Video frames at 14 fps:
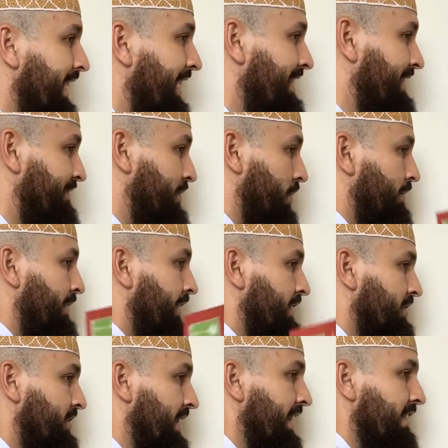and they've turned their
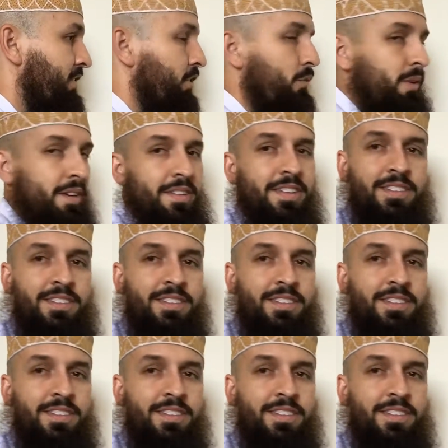side to it.